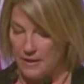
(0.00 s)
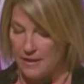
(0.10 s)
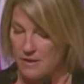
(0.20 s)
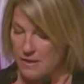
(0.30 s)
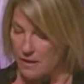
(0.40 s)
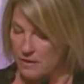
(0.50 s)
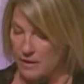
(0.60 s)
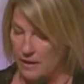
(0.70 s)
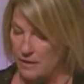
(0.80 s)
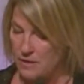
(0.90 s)
These
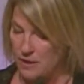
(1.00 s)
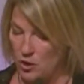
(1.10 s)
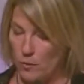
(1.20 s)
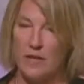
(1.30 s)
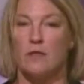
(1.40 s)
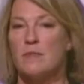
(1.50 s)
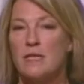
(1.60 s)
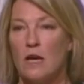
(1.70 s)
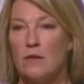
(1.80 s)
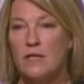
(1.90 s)
things can insinuate
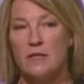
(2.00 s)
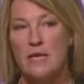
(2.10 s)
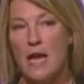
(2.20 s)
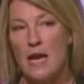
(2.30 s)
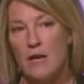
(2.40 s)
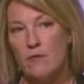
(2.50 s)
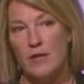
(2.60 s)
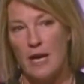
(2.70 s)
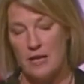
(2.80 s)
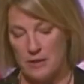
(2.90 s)
themselves into
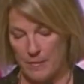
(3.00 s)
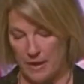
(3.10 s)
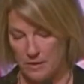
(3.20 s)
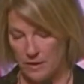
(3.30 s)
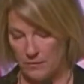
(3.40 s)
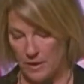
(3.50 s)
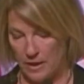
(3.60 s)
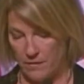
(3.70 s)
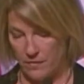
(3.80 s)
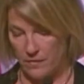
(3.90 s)
every aspect of
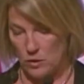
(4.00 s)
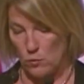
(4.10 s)
life,